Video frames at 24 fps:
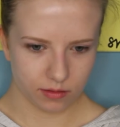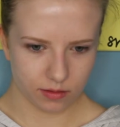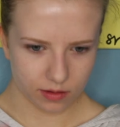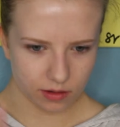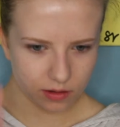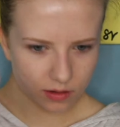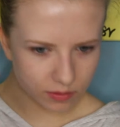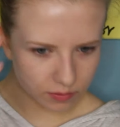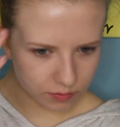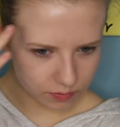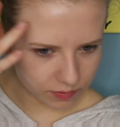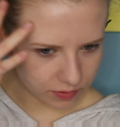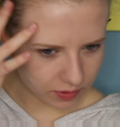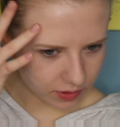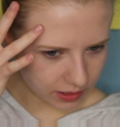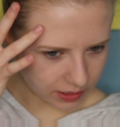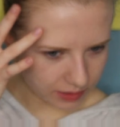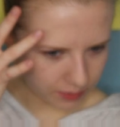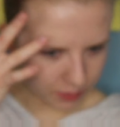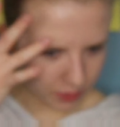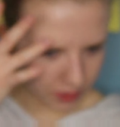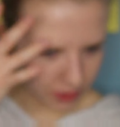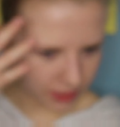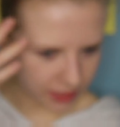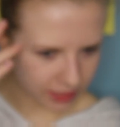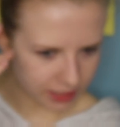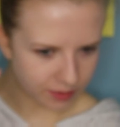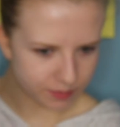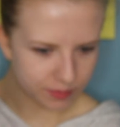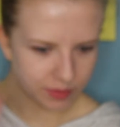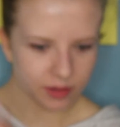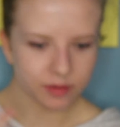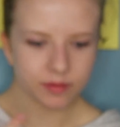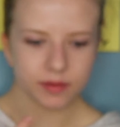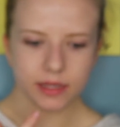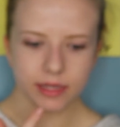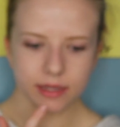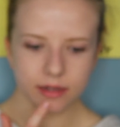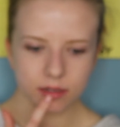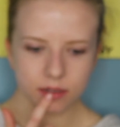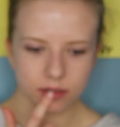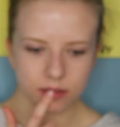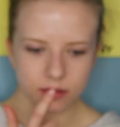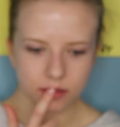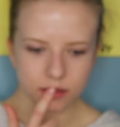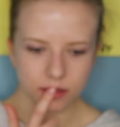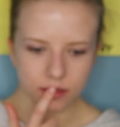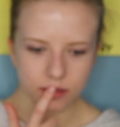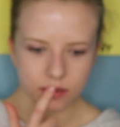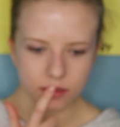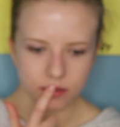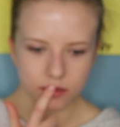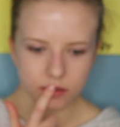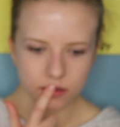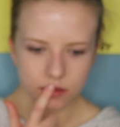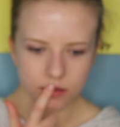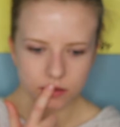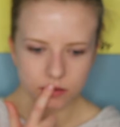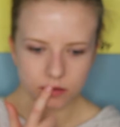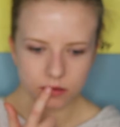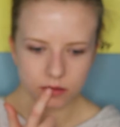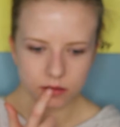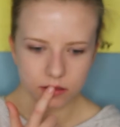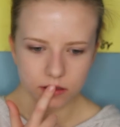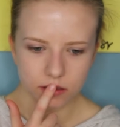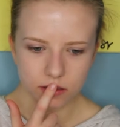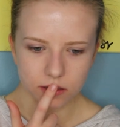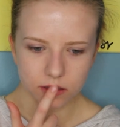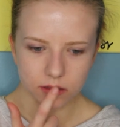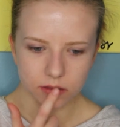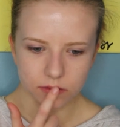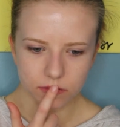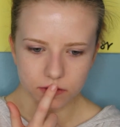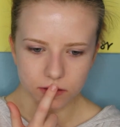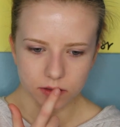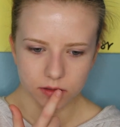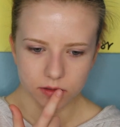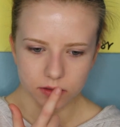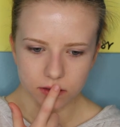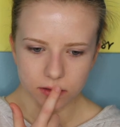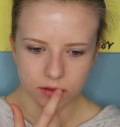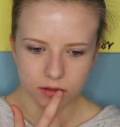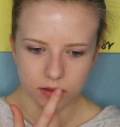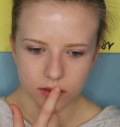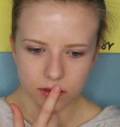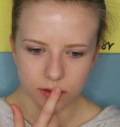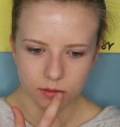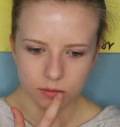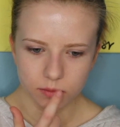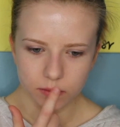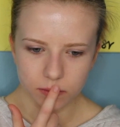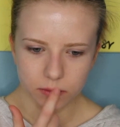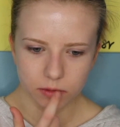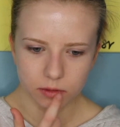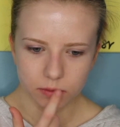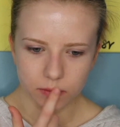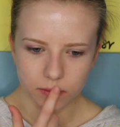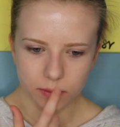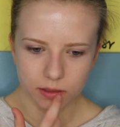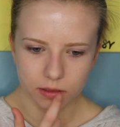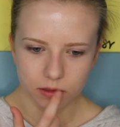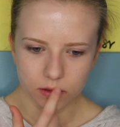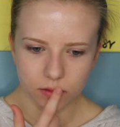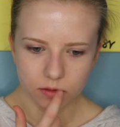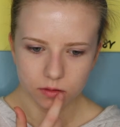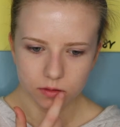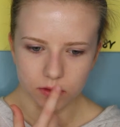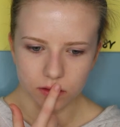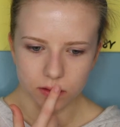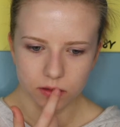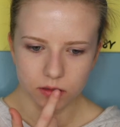I don't feel like putting it above here today, so I'm just going to focus on the Cupid's bow.